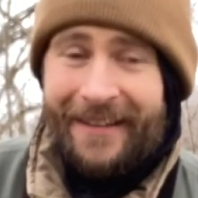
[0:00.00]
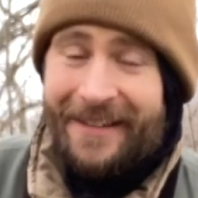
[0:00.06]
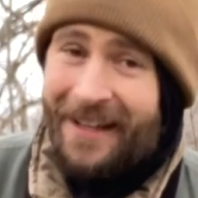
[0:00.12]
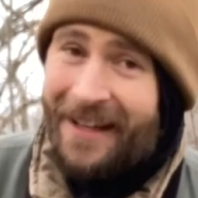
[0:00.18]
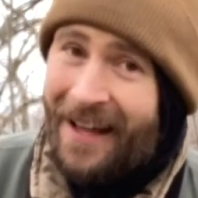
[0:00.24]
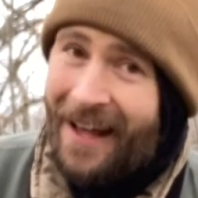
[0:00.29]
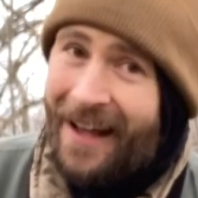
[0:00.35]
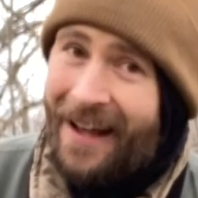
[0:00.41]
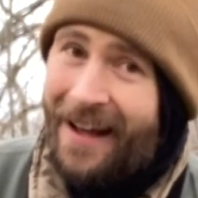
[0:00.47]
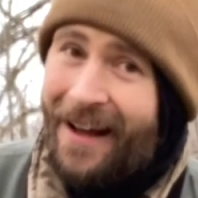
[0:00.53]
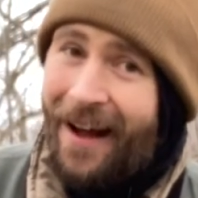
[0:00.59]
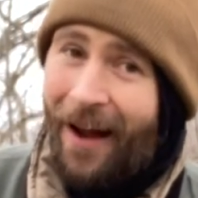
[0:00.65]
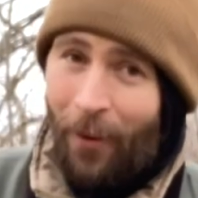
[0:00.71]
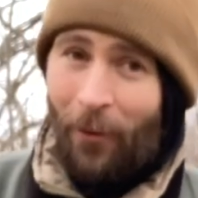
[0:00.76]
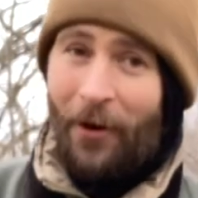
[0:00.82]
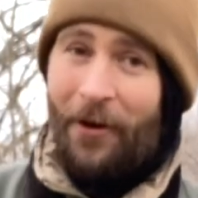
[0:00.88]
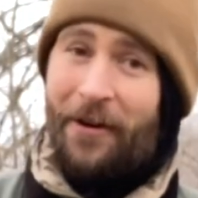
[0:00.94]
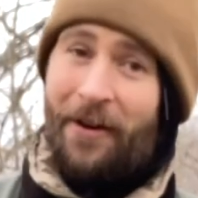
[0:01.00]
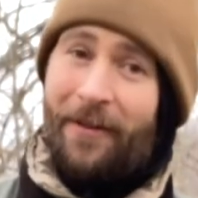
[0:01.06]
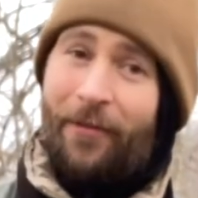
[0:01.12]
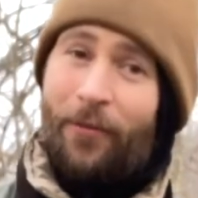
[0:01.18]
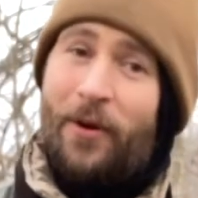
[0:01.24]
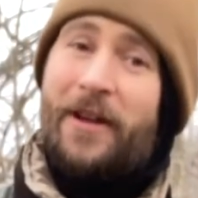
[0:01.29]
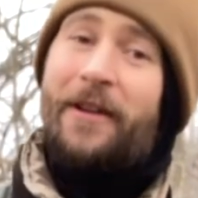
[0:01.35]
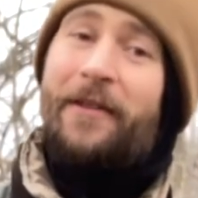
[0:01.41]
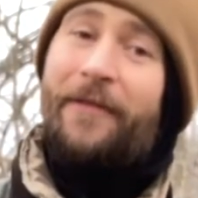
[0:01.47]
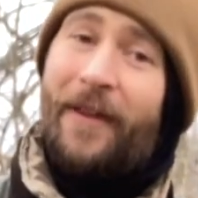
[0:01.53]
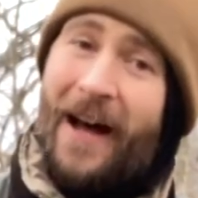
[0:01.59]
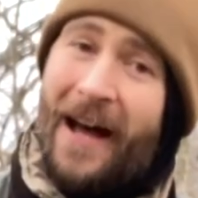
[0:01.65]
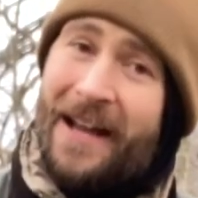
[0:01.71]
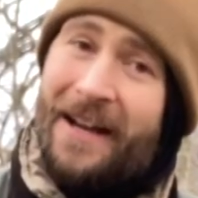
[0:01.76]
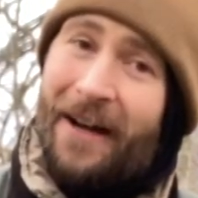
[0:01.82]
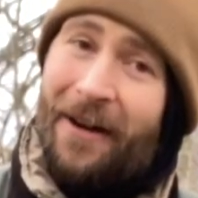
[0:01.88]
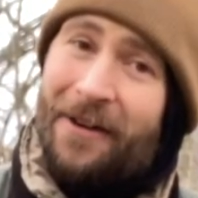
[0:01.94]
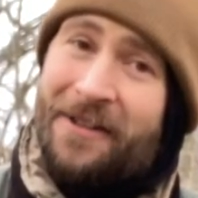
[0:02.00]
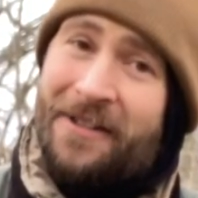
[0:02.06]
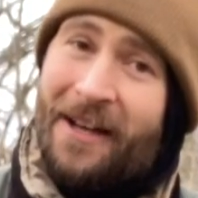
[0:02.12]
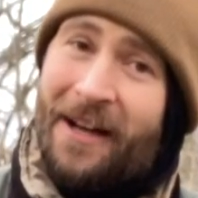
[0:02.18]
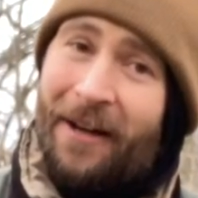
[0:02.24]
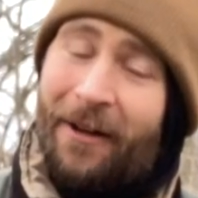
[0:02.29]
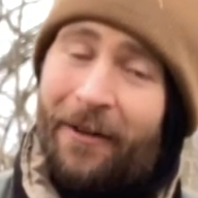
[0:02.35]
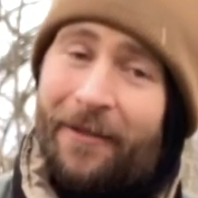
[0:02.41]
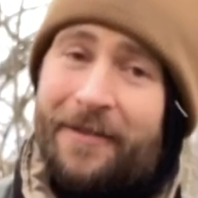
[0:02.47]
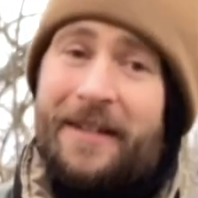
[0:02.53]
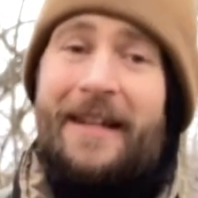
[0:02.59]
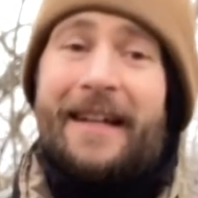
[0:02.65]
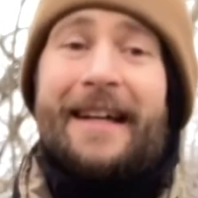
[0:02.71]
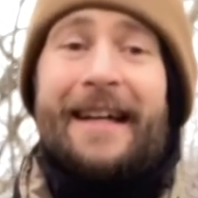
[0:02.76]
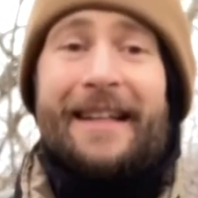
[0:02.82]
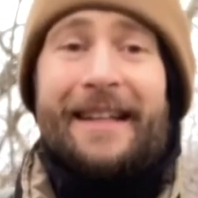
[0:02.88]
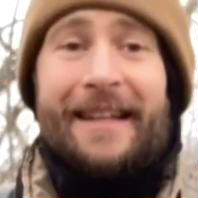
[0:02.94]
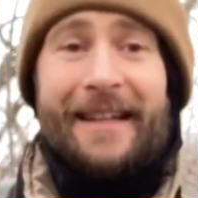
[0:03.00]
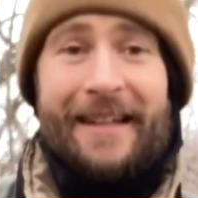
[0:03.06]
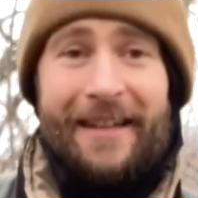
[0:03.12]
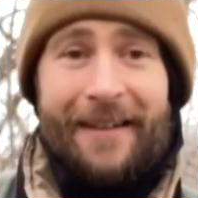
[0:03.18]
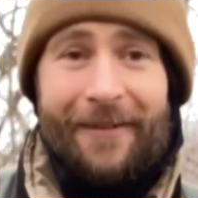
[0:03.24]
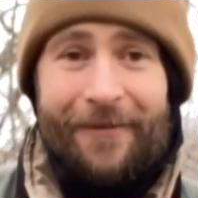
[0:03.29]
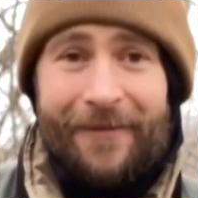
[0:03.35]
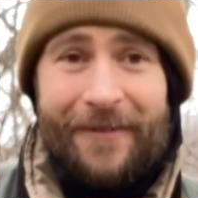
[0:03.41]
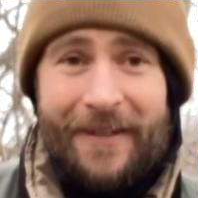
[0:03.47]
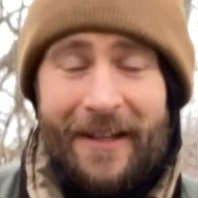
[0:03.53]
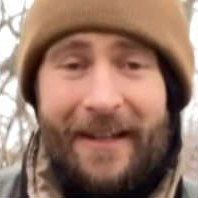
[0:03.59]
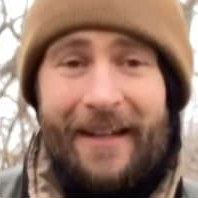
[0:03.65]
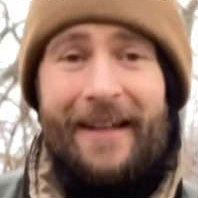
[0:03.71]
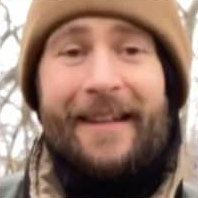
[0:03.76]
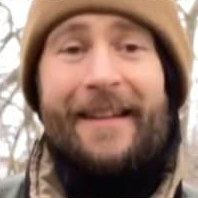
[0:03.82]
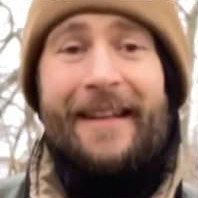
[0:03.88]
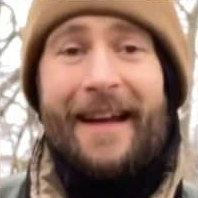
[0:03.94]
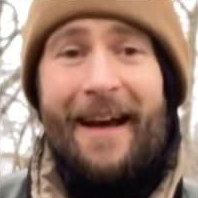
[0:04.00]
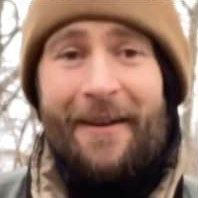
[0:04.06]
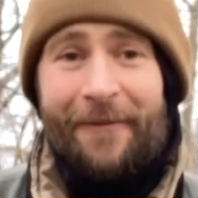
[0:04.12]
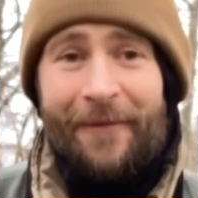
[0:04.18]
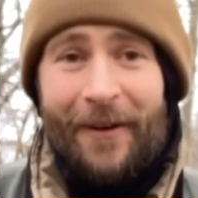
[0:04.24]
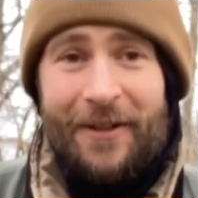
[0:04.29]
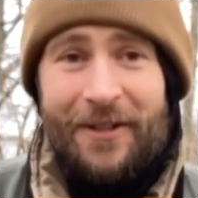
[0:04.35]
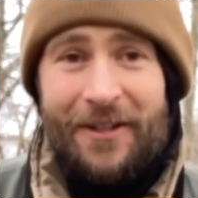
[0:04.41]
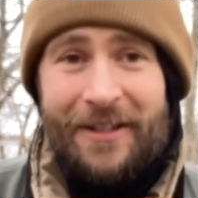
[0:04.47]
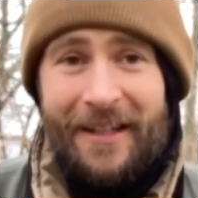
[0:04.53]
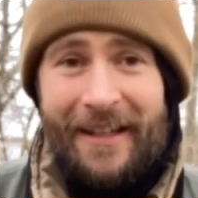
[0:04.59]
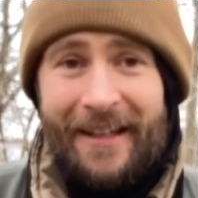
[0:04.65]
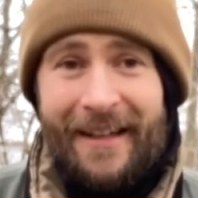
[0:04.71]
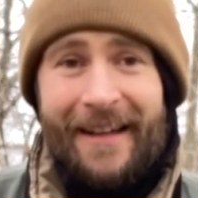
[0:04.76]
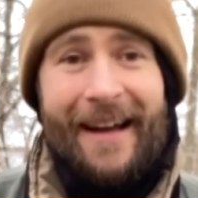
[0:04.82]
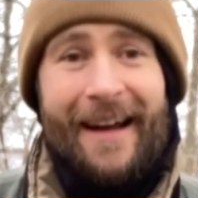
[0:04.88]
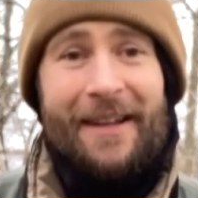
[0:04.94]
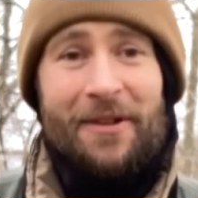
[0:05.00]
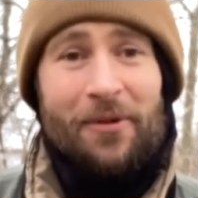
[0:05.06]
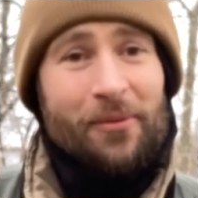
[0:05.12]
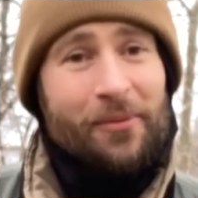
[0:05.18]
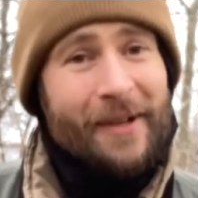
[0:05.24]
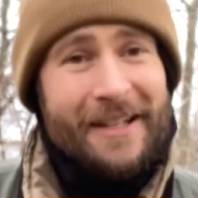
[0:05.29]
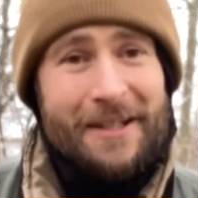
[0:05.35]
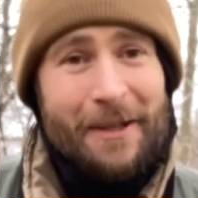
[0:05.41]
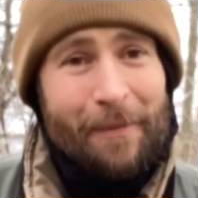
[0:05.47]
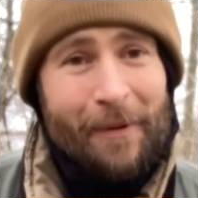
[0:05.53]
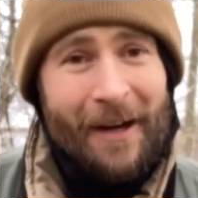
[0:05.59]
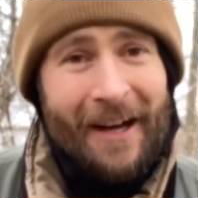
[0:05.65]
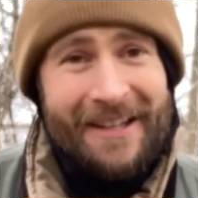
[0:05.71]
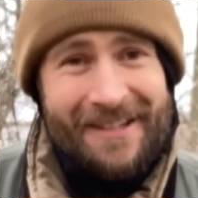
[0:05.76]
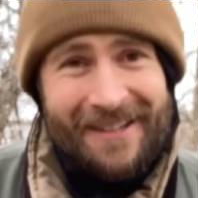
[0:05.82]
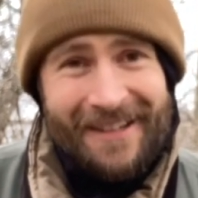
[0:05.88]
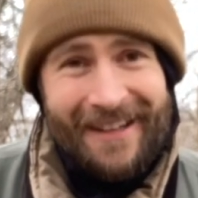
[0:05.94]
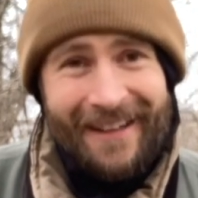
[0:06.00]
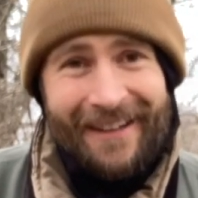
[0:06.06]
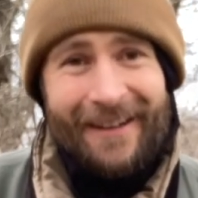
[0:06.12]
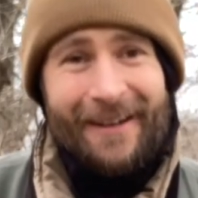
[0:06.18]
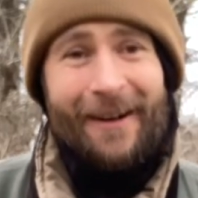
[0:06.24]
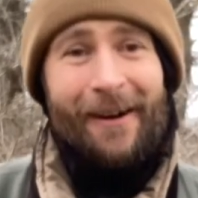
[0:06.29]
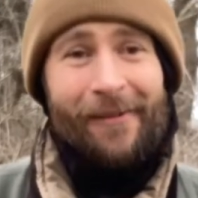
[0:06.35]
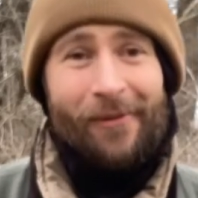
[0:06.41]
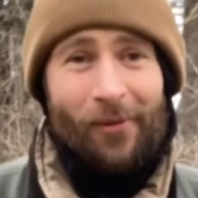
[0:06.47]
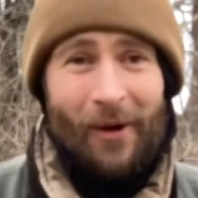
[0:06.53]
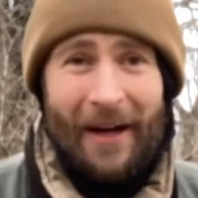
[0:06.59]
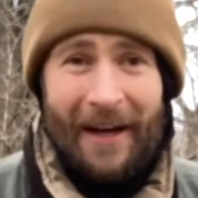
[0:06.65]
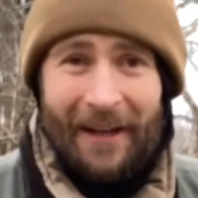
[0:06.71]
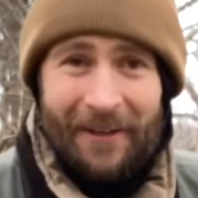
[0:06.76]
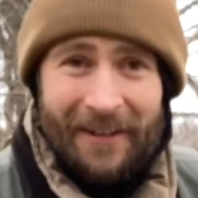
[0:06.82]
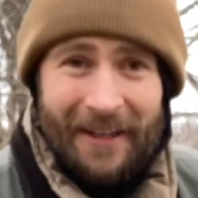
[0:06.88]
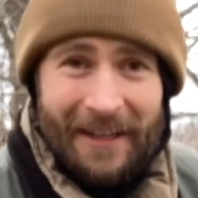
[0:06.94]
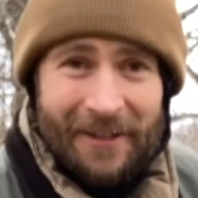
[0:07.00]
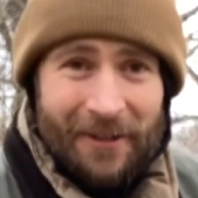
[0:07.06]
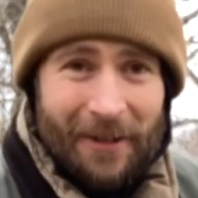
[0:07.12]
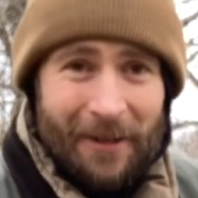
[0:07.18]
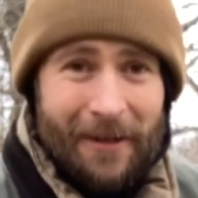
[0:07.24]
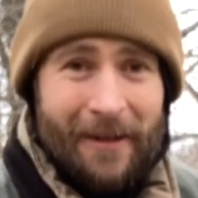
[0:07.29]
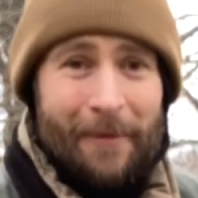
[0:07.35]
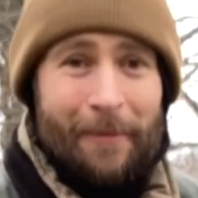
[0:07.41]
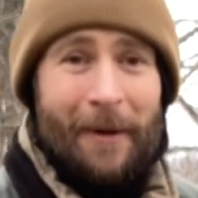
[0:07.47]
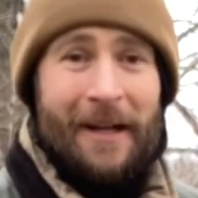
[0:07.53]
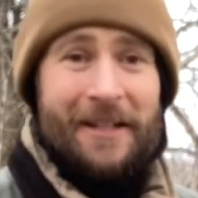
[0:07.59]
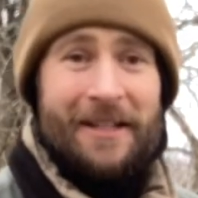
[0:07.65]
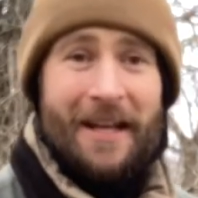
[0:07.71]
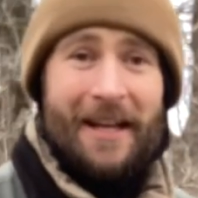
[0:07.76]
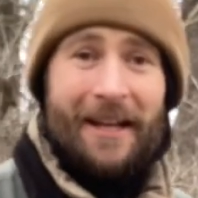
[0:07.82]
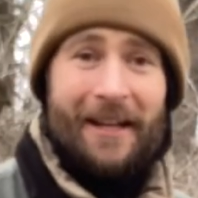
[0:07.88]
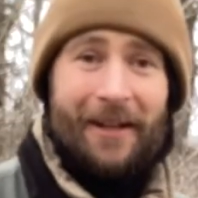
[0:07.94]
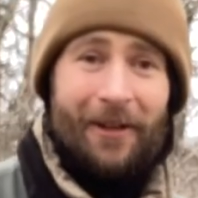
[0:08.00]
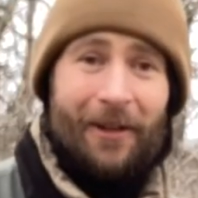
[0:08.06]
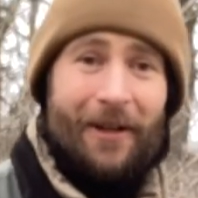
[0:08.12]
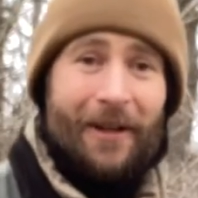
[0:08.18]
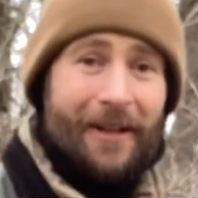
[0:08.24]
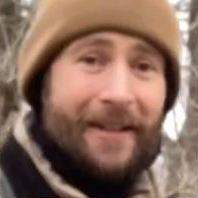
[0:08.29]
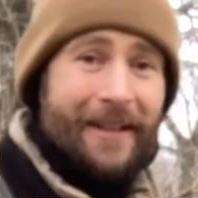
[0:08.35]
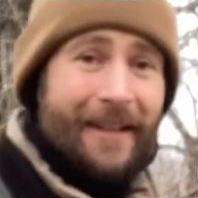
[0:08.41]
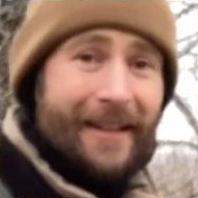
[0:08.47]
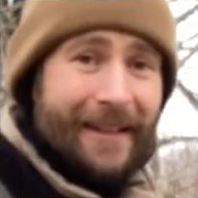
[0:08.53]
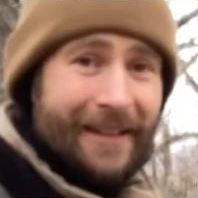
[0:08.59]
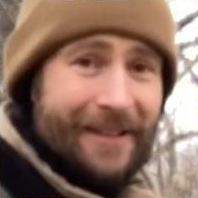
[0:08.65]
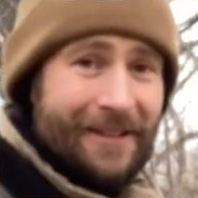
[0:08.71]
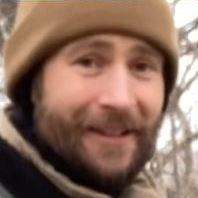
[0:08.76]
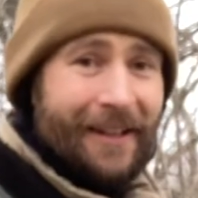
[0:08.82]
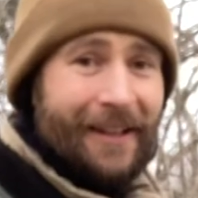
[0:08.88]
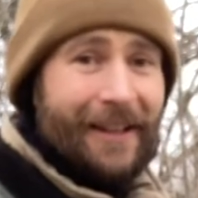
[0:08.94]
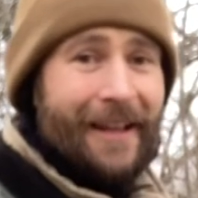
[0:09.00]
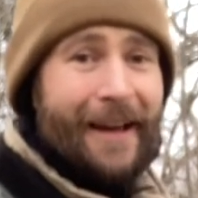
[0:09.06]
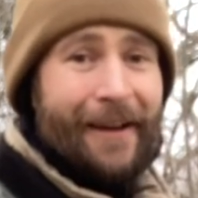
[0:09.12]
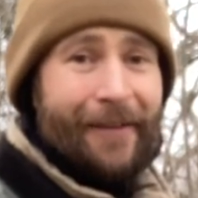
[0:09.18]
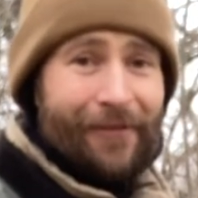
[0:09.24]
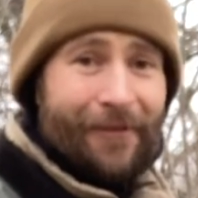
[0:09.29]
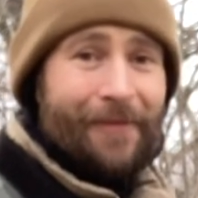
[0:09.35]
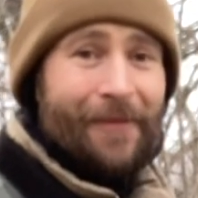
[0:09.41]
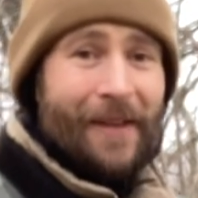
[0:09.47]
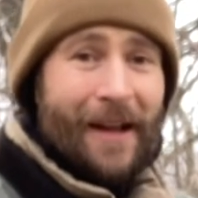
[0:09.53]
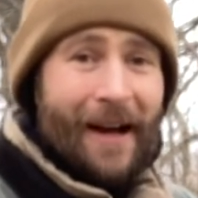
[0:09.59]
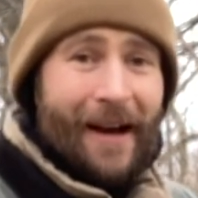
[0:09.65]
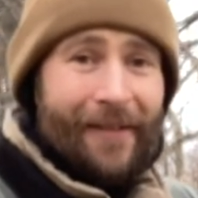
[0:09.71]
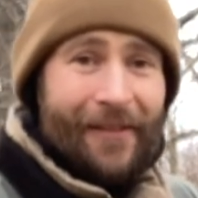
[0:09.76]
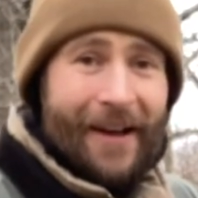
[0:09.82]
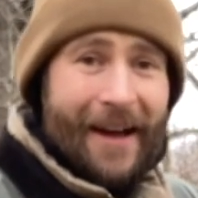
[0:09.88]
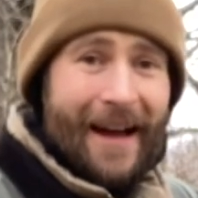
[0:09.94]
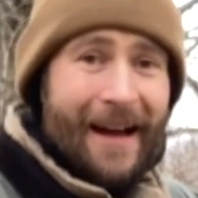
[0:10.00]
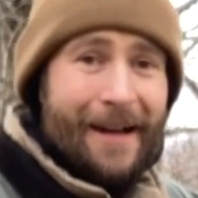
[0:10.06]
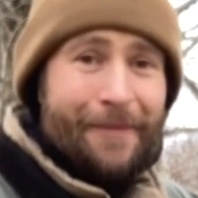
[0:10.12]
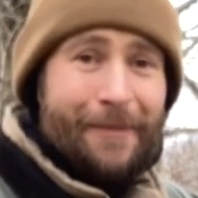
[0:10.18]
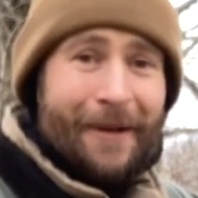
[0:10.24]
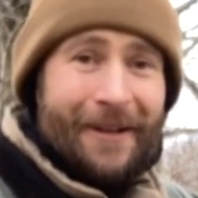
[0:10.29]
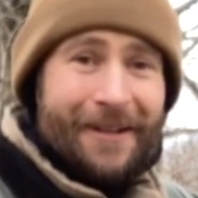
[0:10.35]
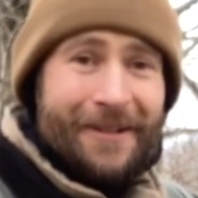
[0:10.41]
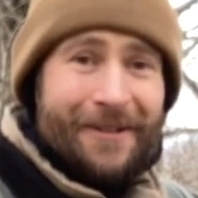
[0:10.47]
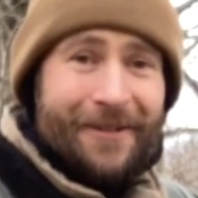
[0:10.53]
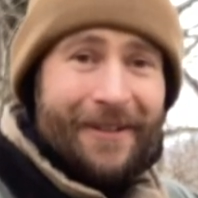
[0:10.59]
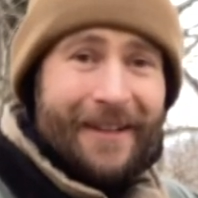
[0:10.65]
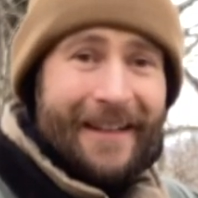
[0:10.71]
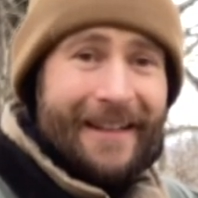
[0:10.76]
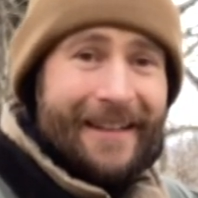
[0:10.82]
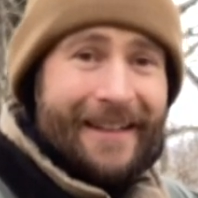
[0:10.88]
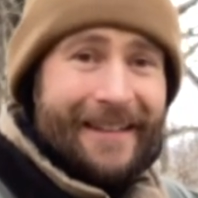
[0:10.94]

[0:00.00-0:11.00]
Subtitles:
Today, I wonder if we can find ourselves in the gift, the adversity, and the reciprocity of wild nature by taking a look into the life of the hackberry tree.